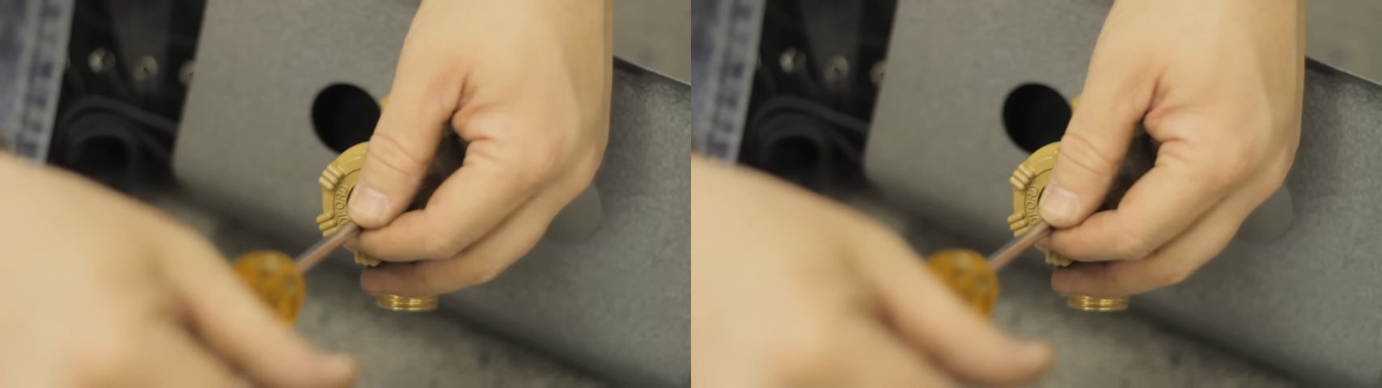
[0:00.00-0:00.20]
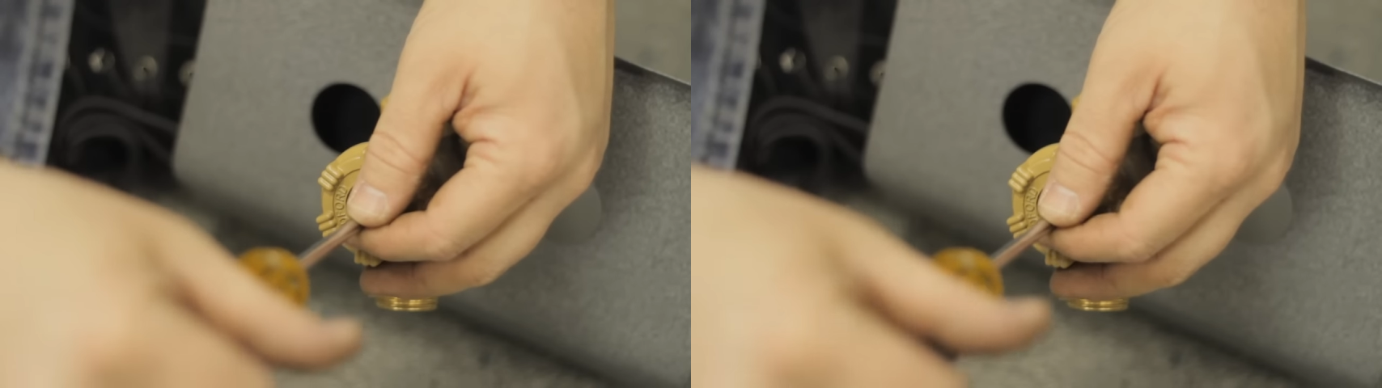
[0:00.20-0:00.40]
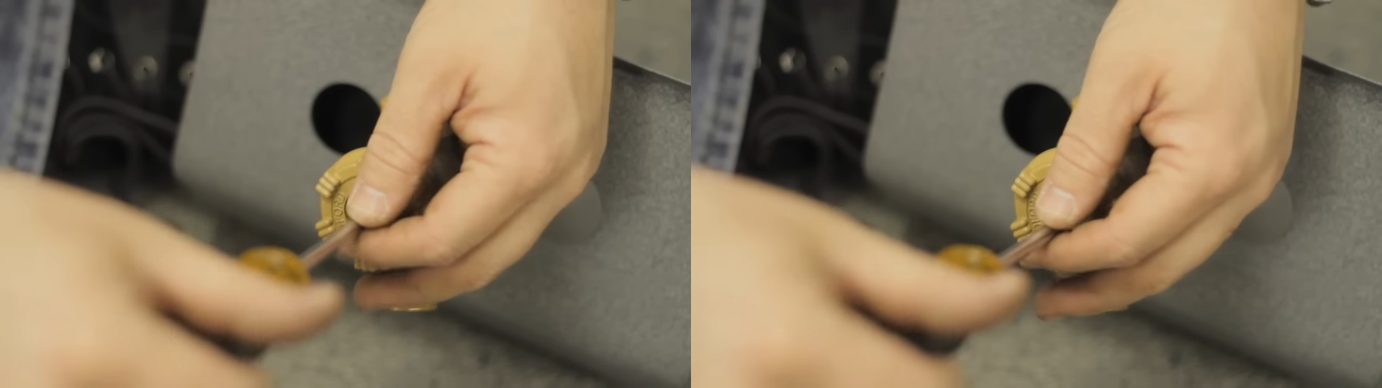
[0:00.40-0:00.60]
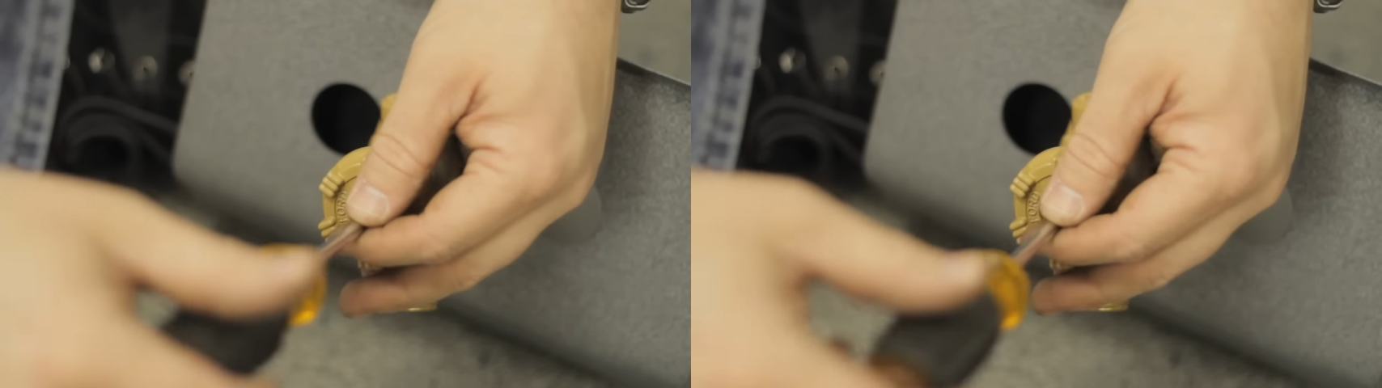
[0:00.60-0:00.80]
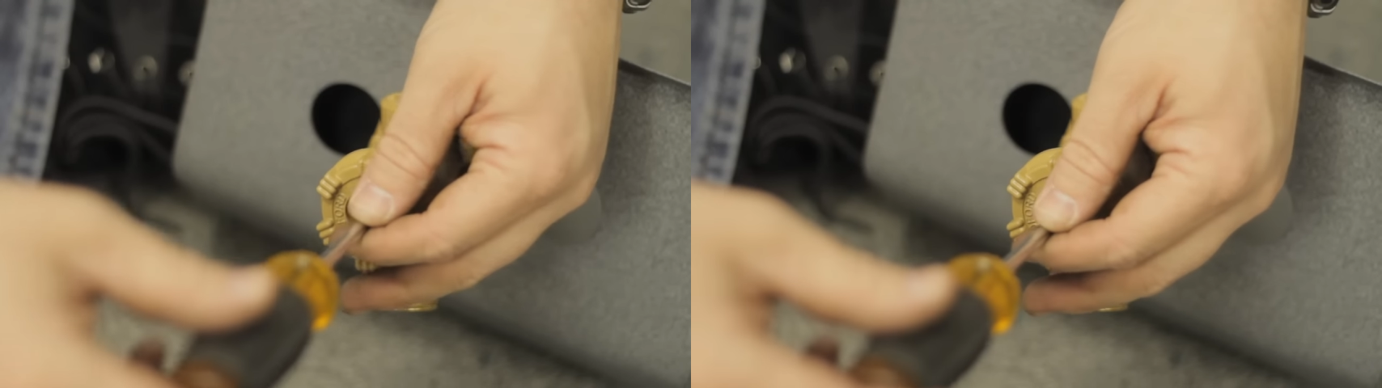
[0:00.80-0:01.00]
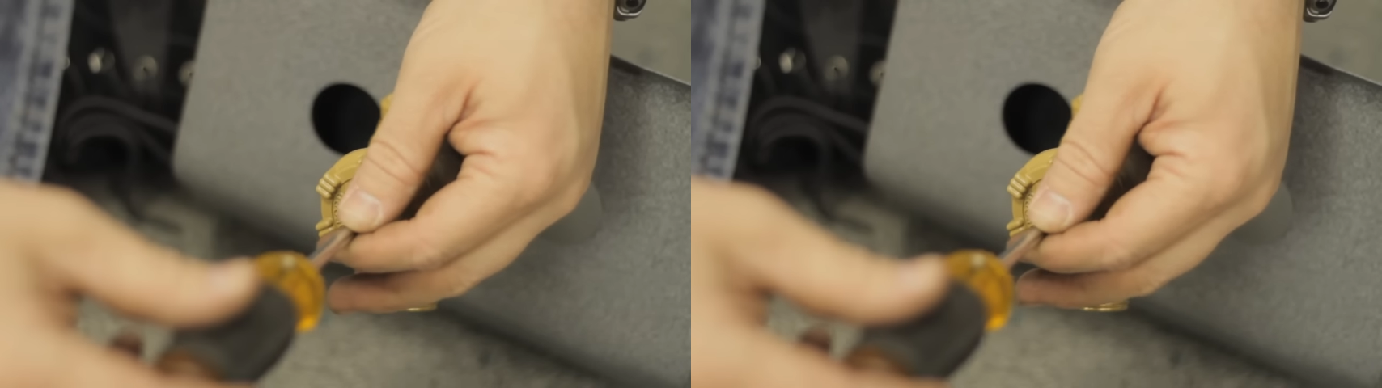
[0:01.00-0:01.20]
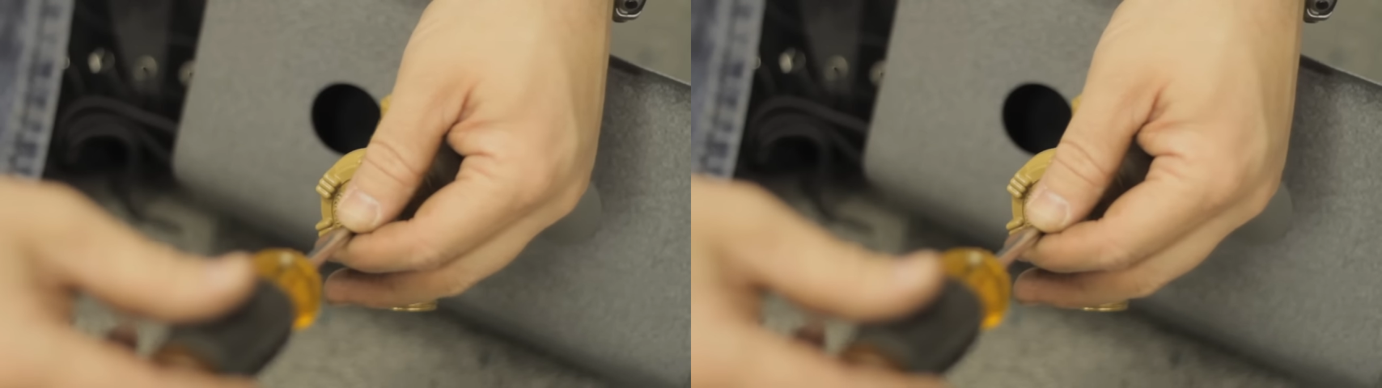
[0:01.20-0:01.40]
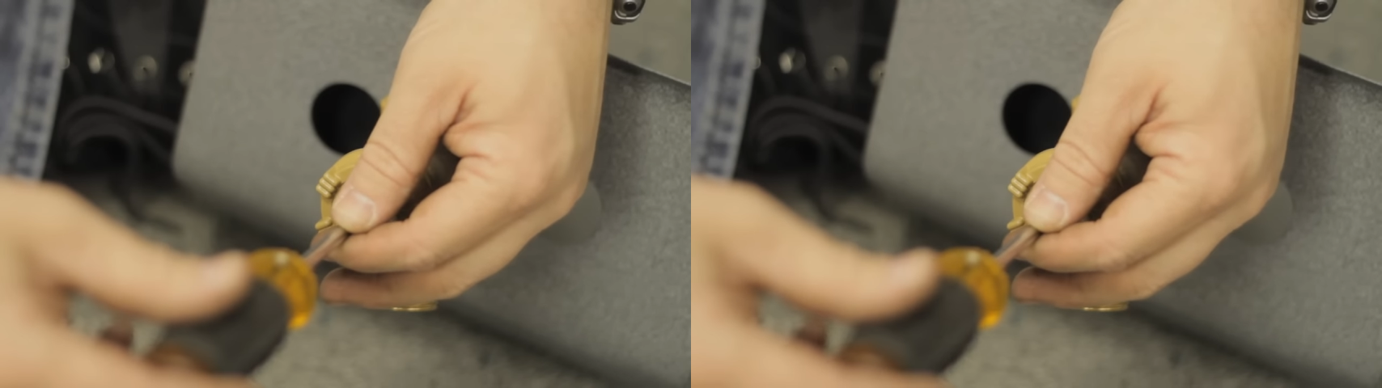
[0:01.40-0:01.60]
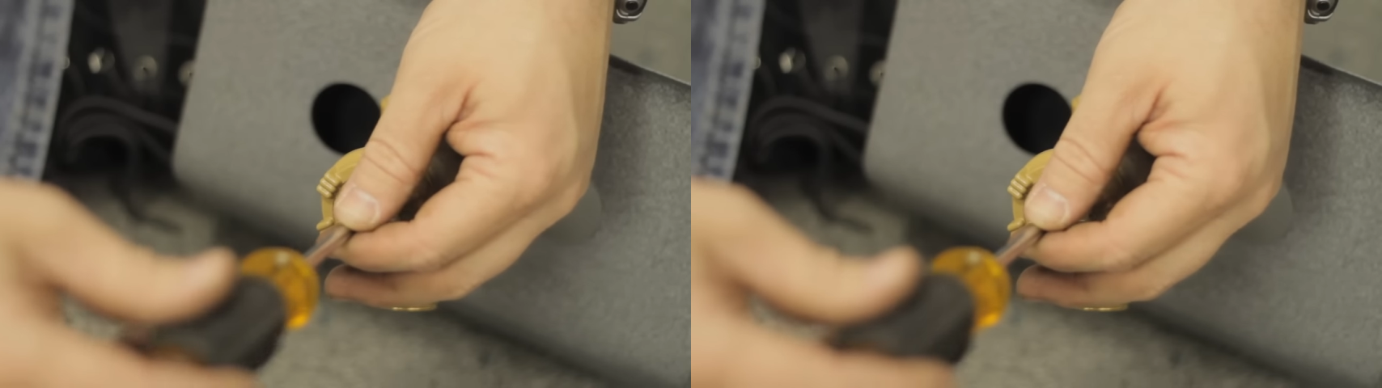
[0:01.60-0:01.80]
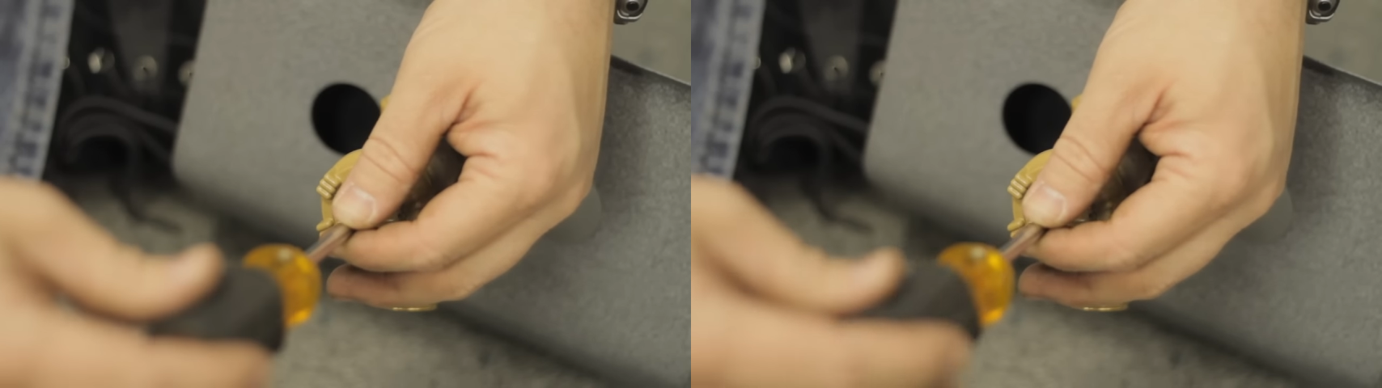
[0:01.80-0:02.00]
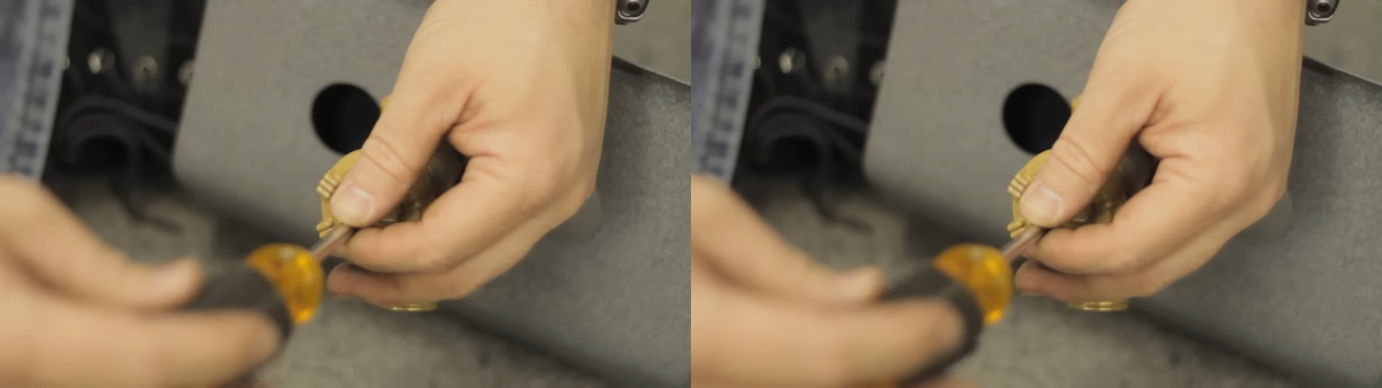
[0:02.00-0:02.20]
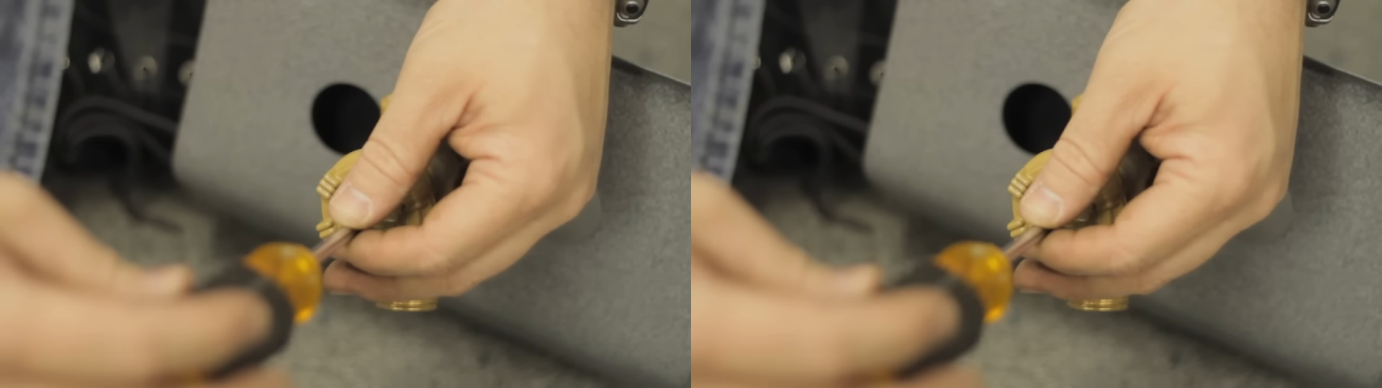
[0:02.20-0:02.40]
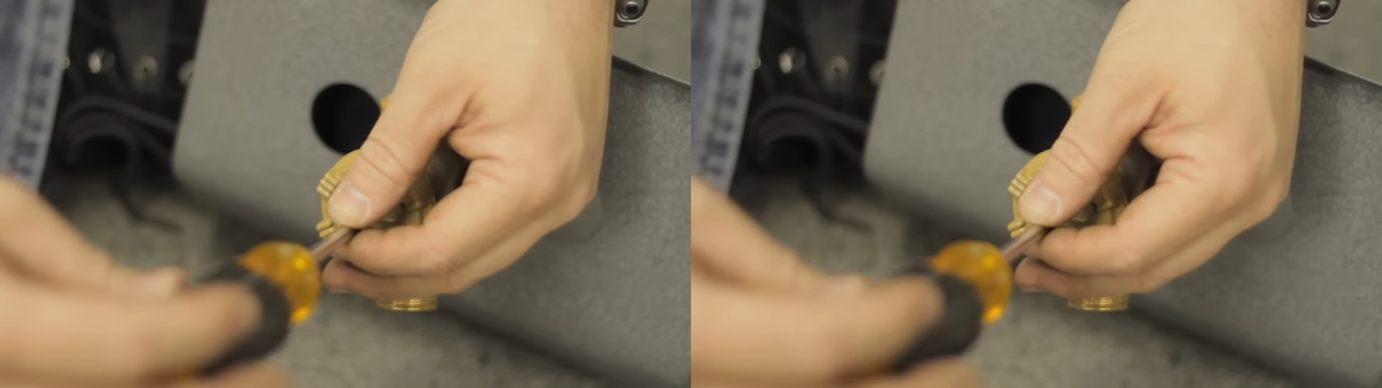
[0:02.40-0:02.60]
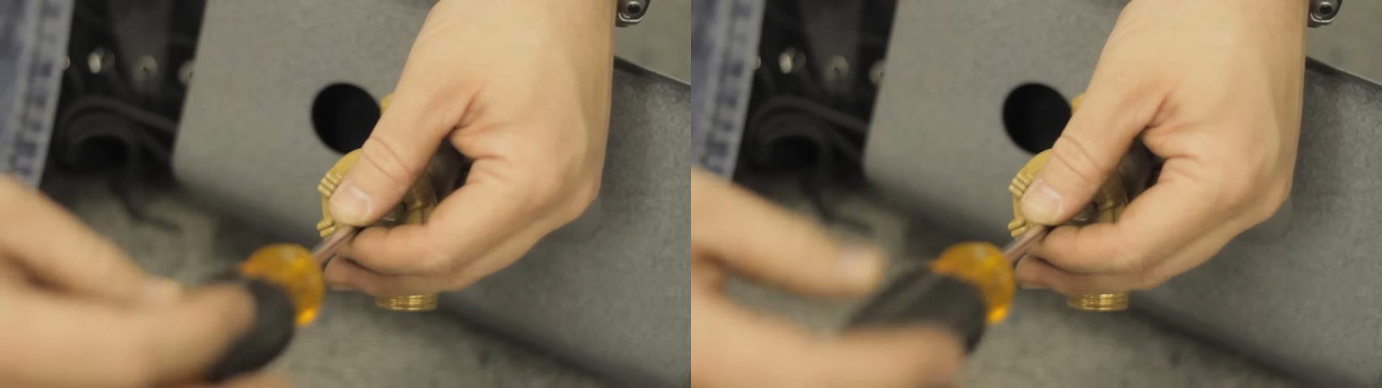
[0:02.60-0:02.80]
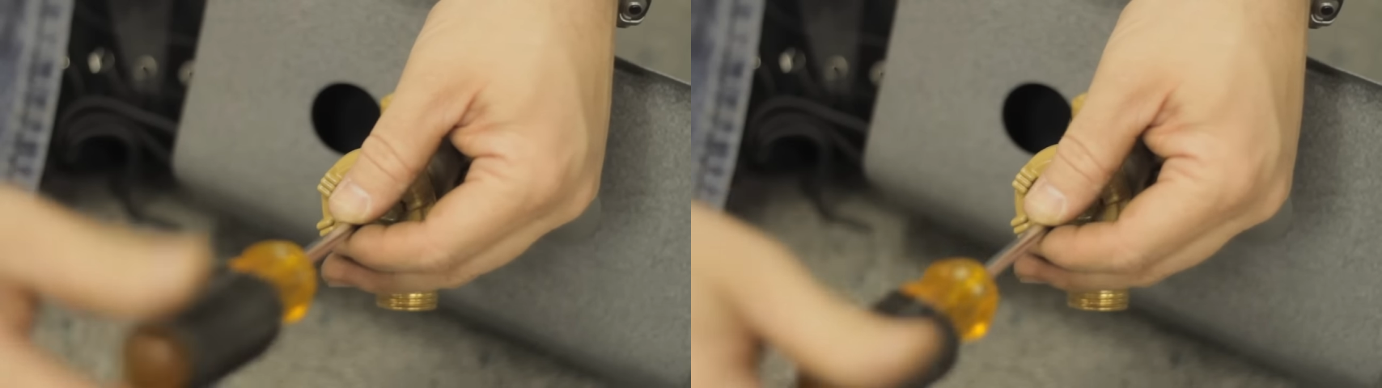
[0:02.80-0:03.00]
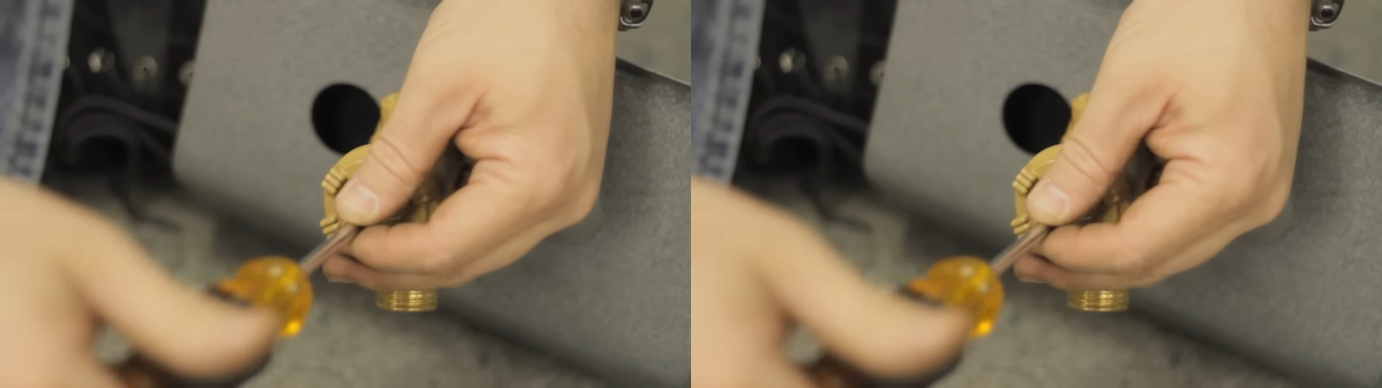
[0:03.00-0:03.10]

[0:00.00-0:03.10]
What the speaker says: Nobody's mouth can be seen.